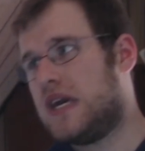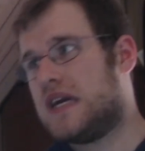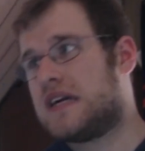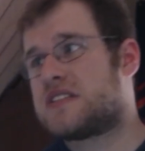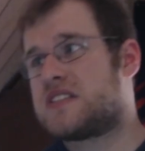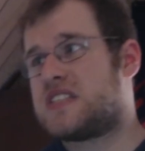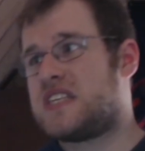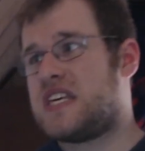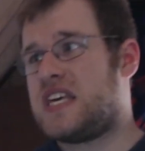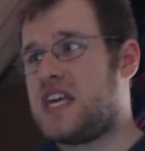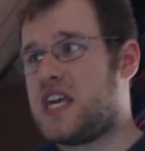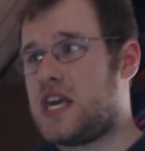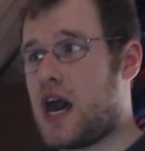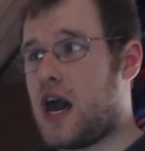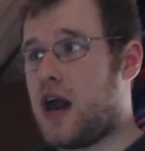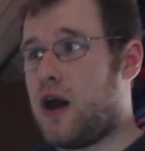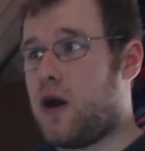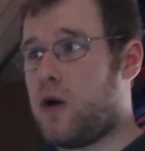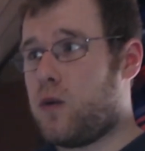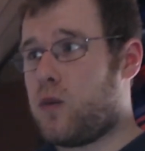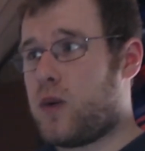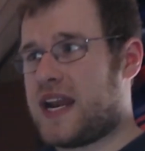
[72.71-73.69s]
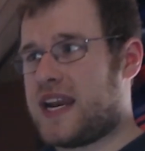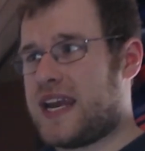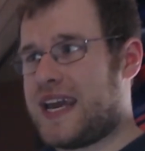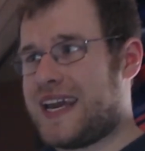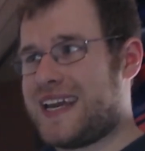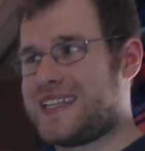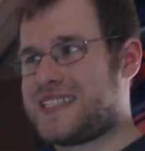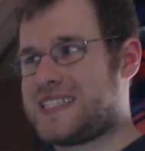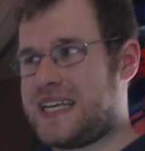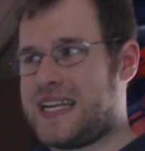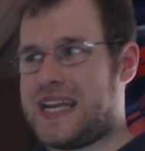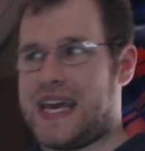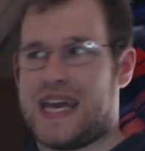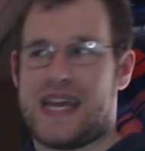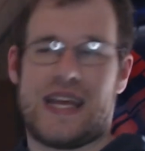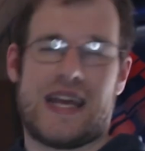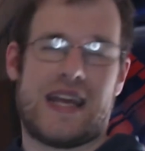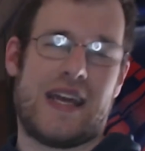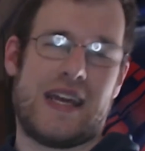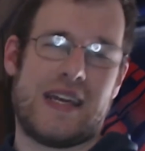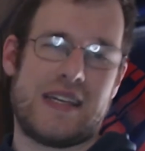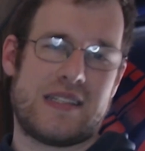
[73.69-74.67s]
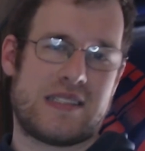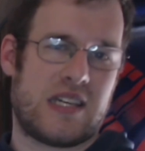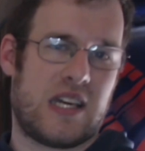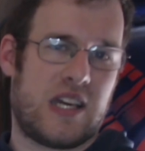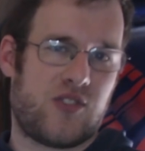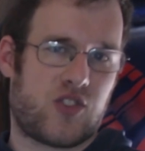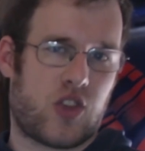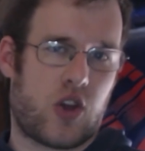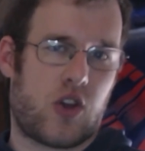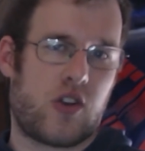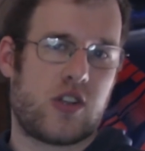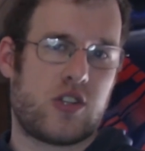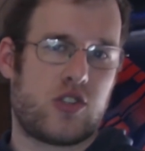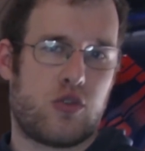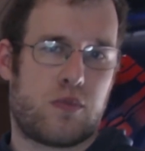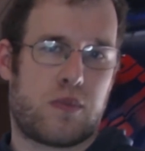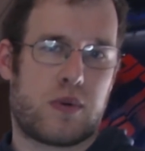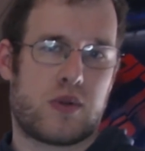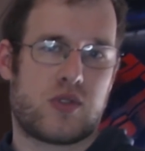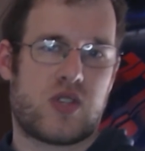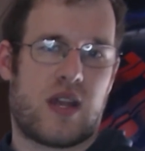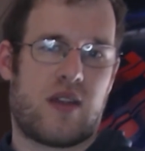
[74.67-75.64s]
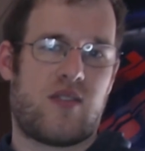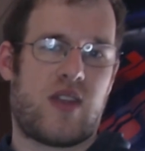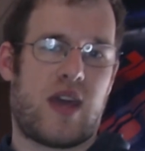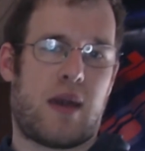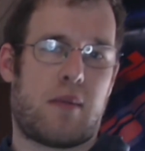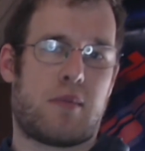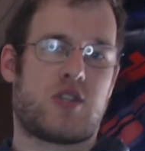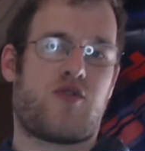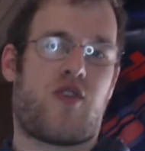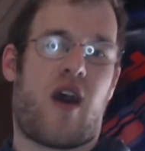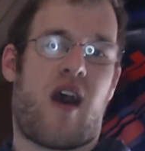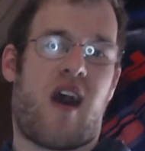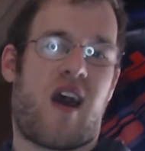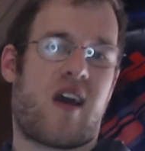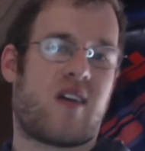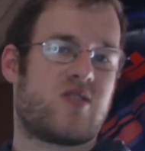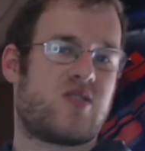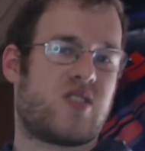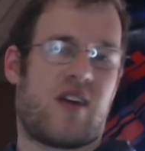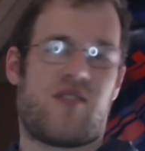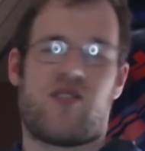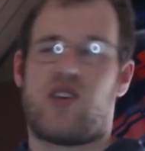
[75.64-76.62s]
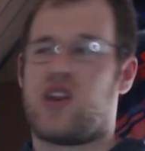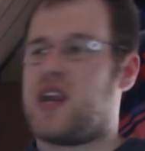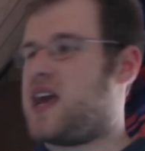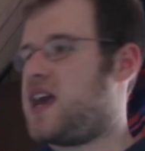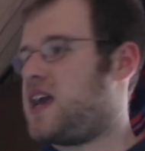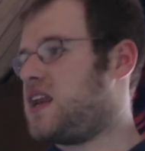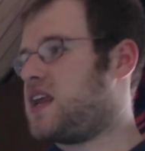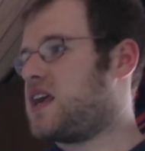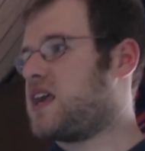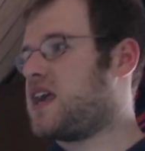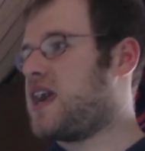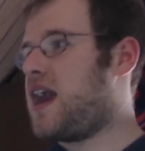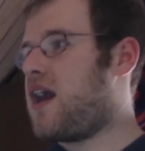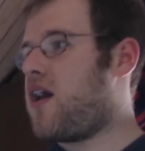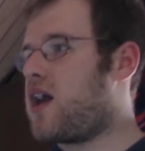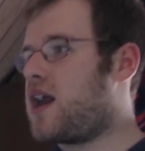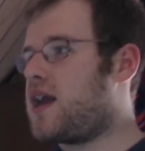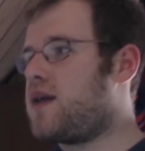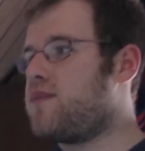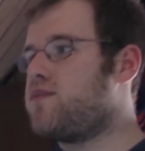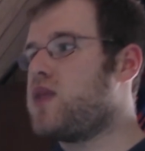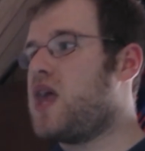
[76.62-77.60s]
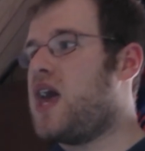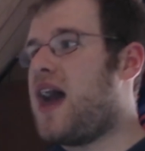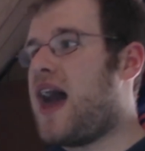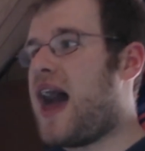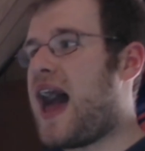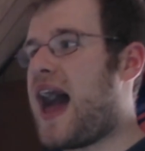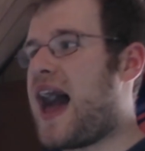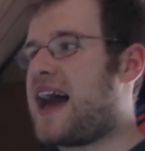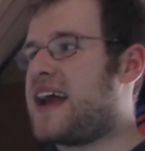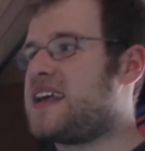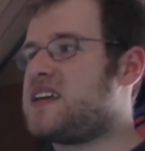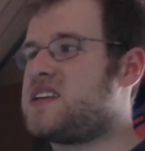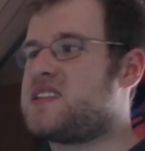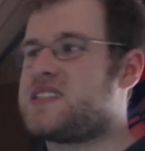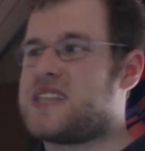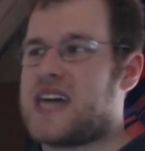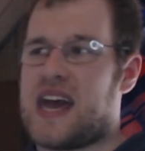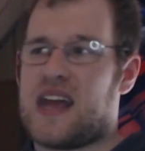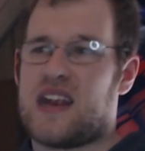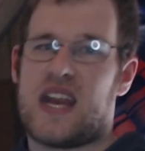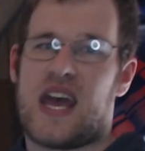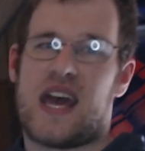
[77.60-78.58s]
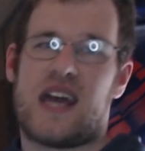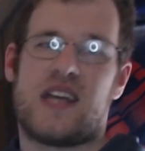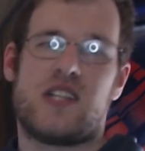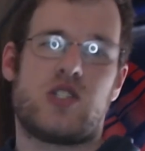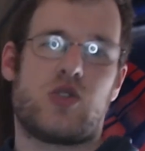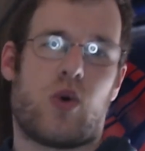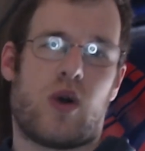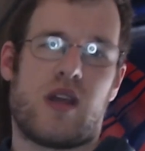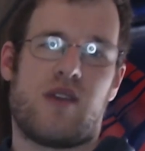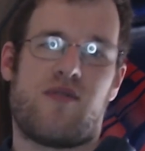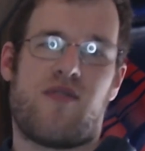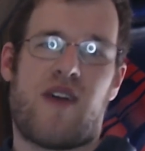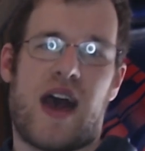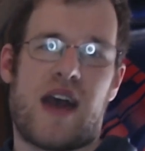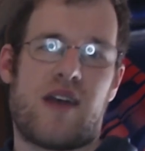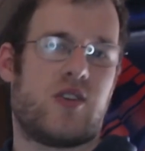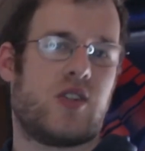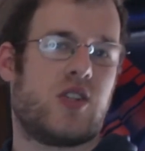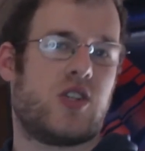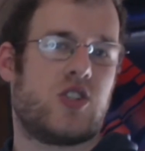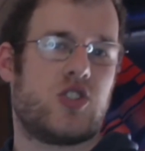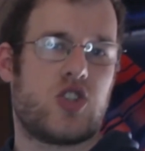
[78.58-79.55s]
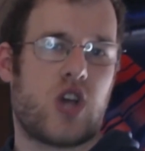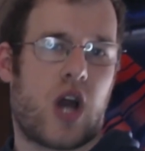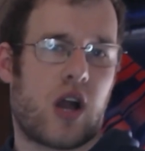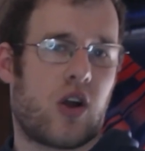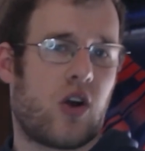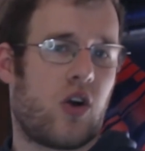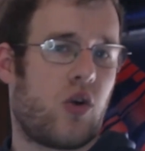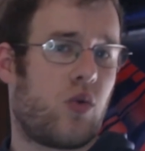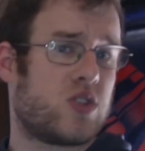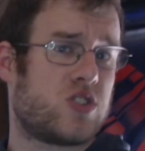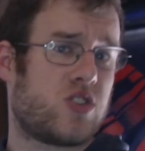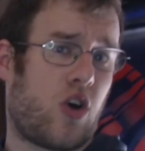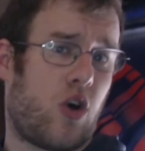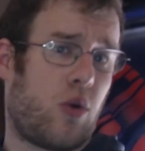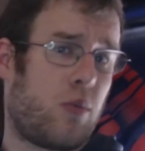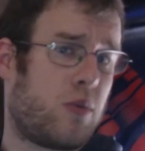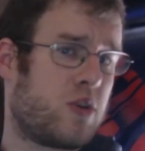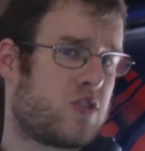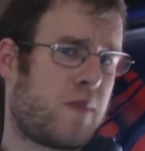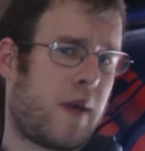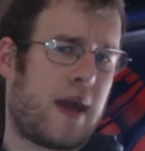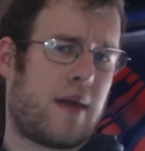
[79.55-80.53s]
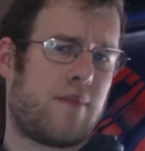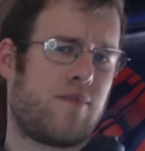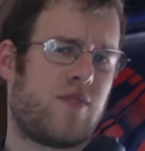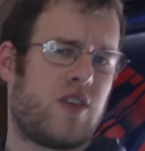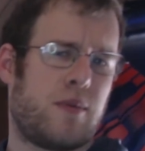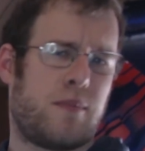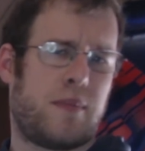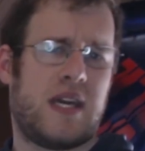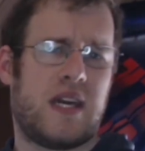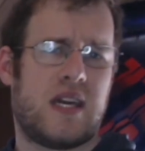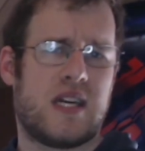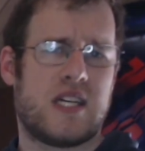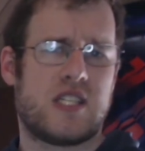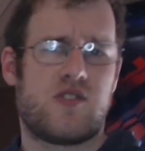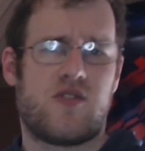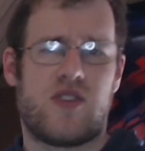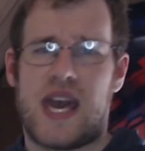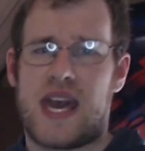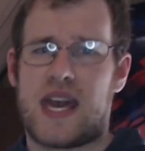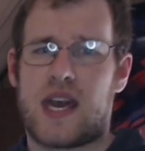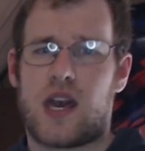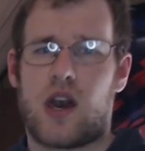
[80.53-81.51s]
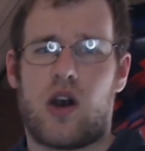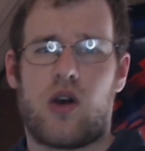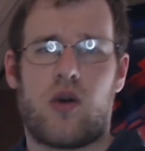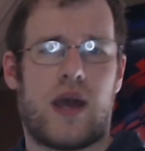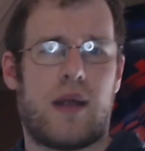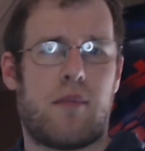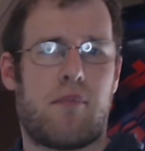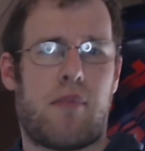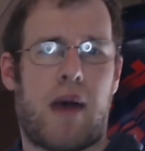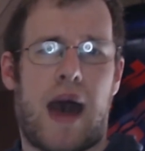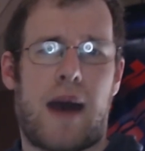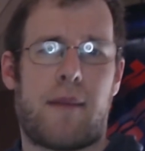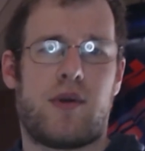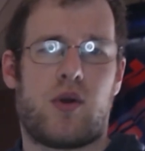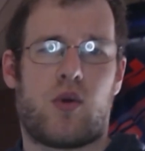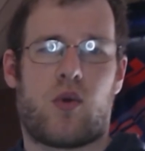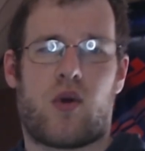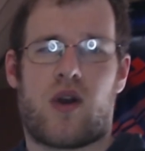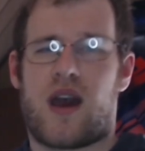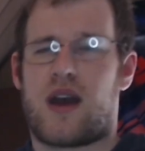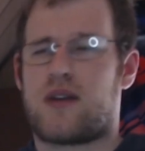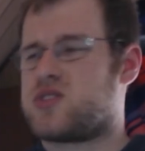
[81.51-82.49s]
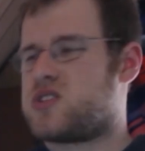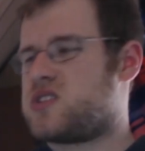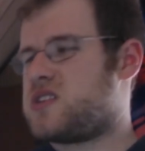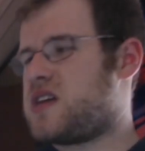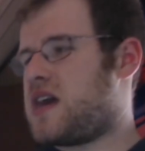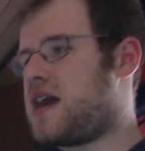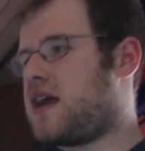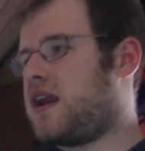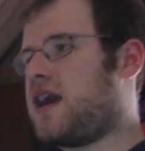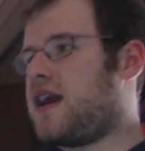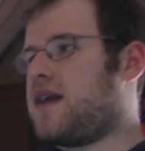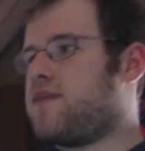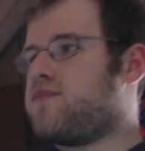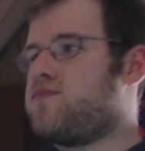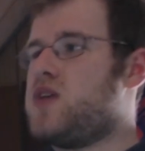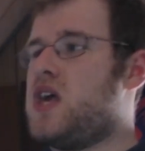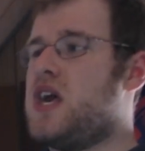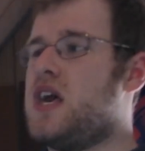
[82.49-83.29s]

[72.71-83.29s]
CEO went 18-8 and 18, 32% of damage for R7 at 80 carry. Adi 10-9, 25 in the jungle was almost my MVP. His Viego and Poppy were outstanding.